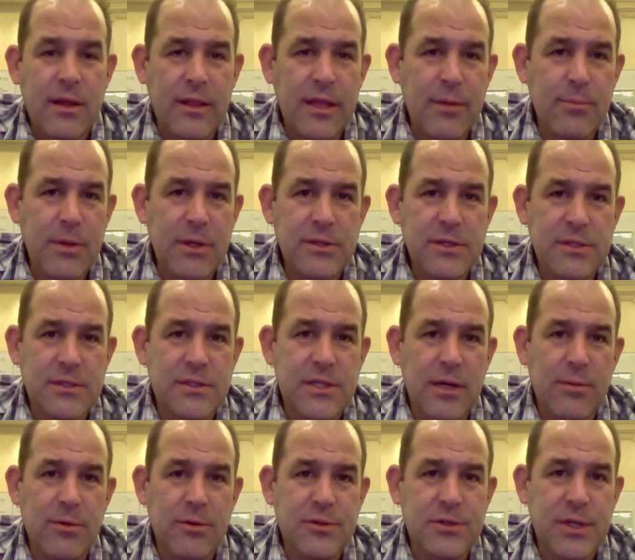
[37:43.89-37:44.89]
let me just
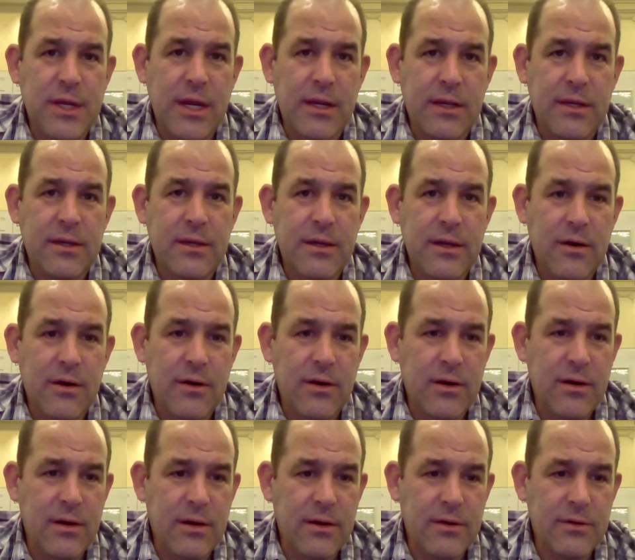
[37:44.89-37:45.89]
double check
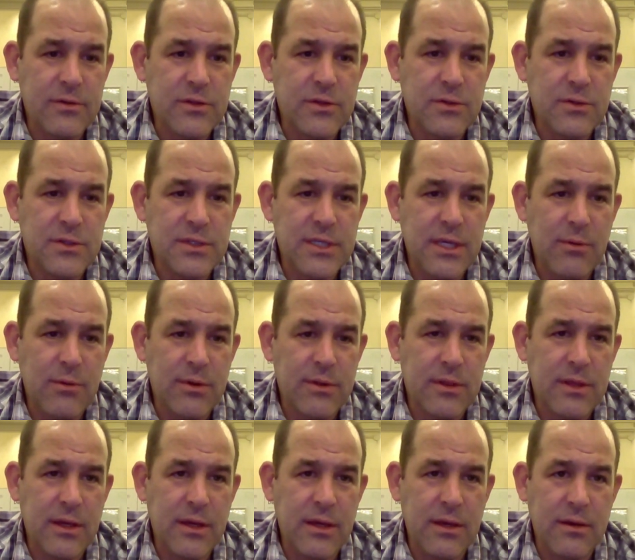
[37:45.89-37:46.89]
uh, to see
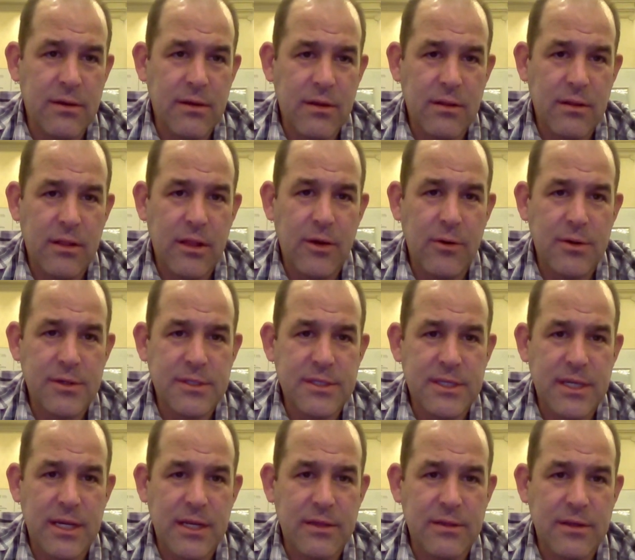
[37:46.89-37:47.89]
what the
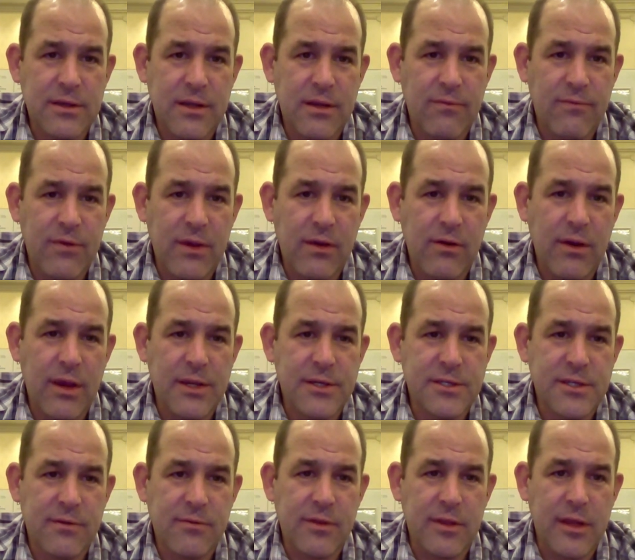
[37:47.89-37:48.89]
lowest end
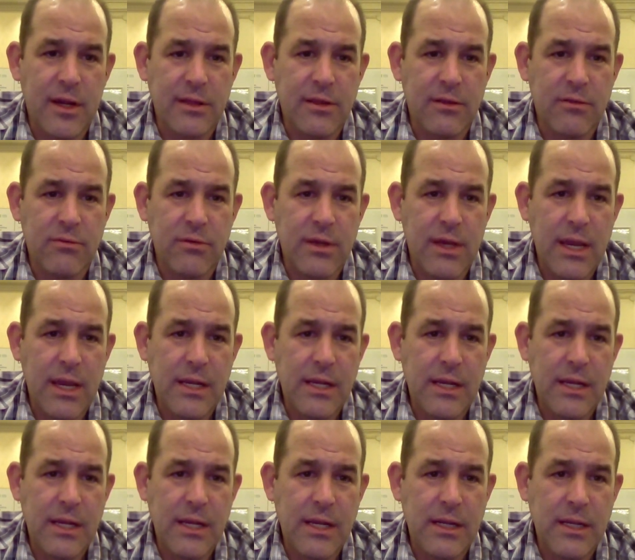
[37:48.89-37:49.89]
configuration of the
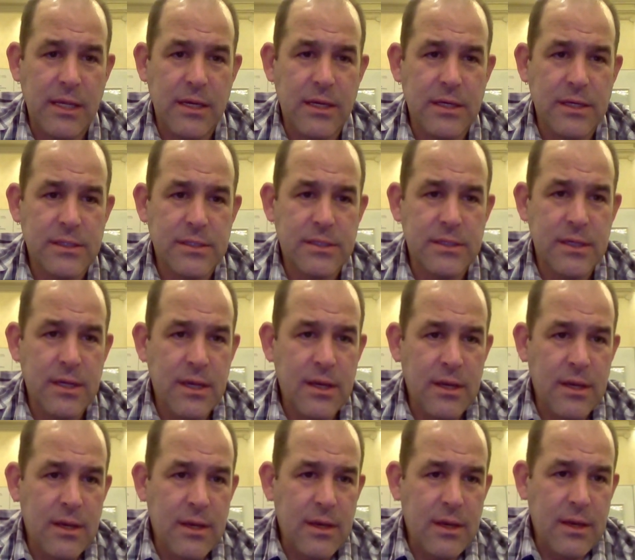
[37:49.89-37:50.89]
9380 is.
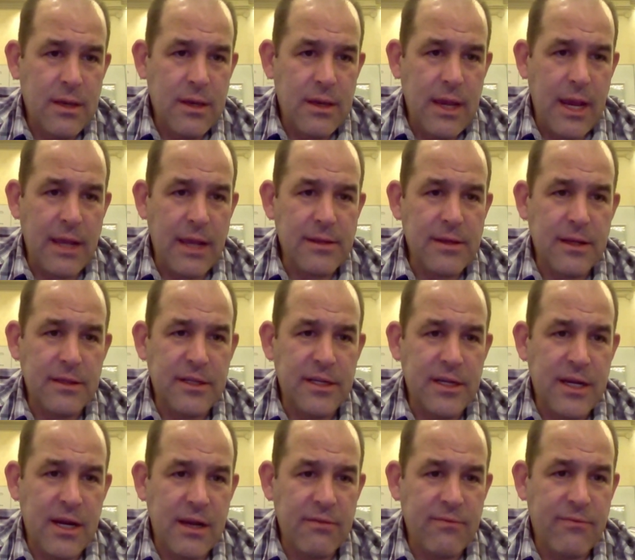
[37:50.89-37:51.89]

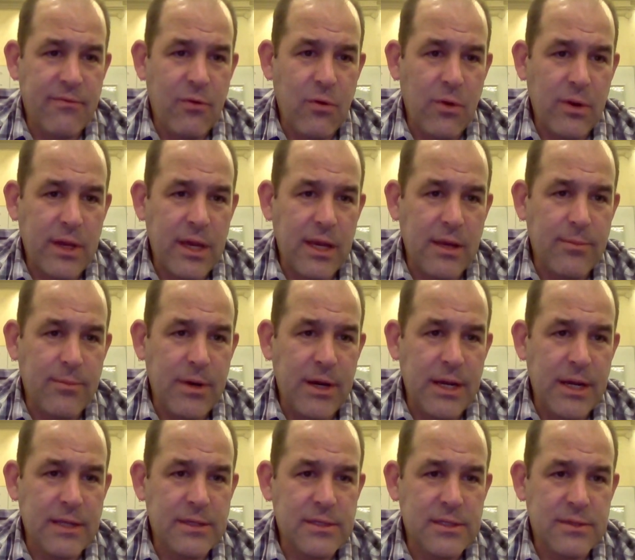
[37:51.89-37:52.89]
899, four
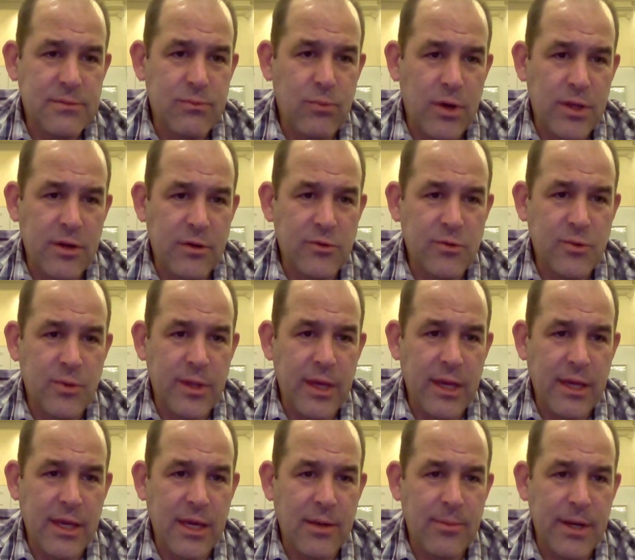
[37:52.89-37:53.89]
gigabytes, 128
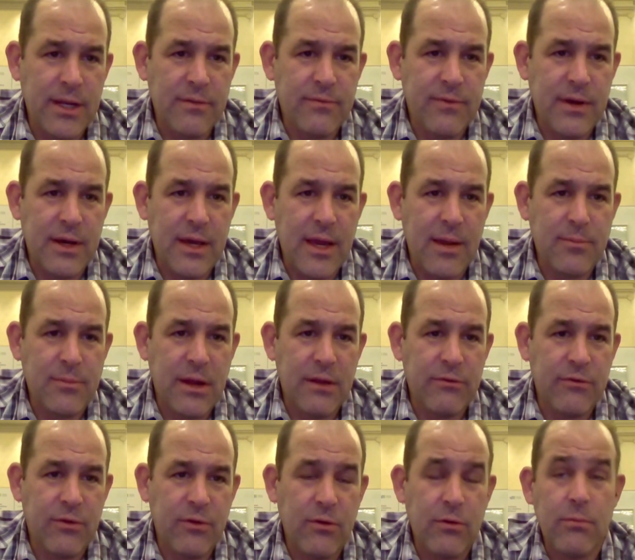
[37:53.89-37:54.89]
gigabyte of uh,
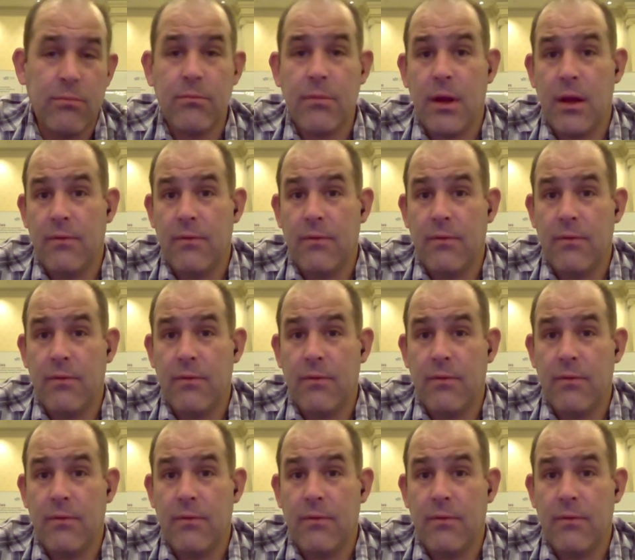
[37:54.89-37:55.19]
M.2